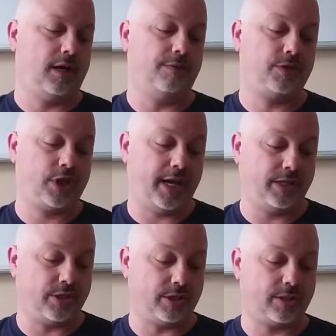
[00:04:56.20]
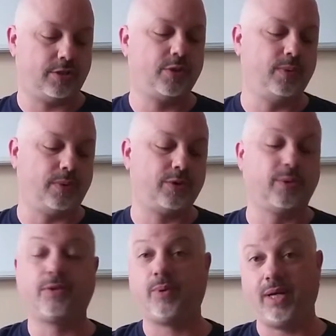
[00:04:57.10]
of changes, two
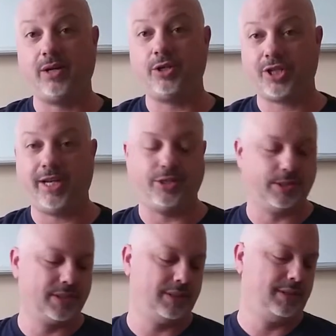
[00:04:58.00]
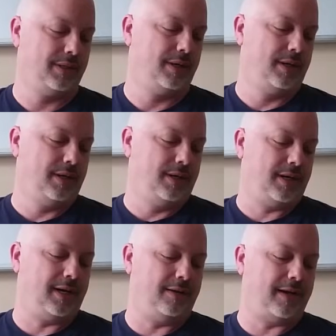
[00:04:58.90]
or 300 changes.
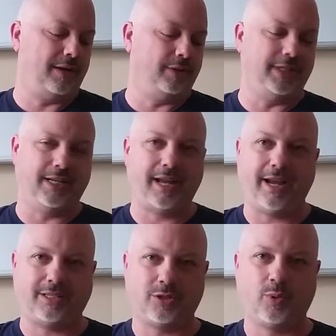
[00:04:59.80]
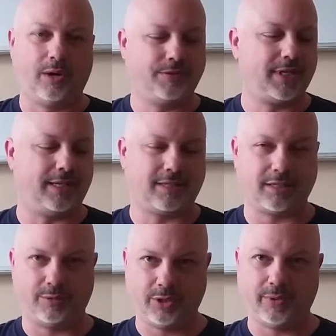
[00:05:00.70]
I only did 8 to 12 sets
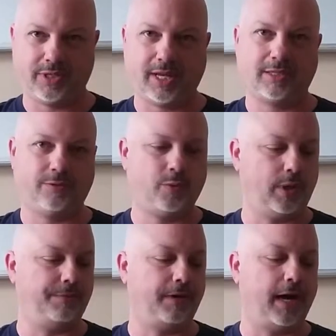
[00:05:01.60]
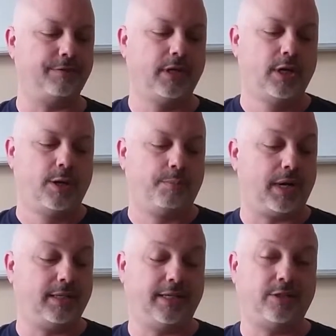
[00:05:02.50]
because I was doing sets of 25.
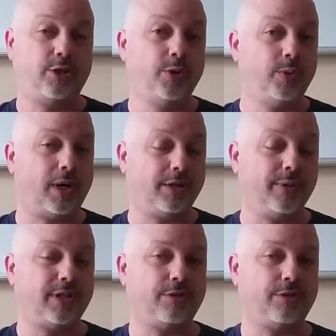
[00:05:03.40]
But I did 200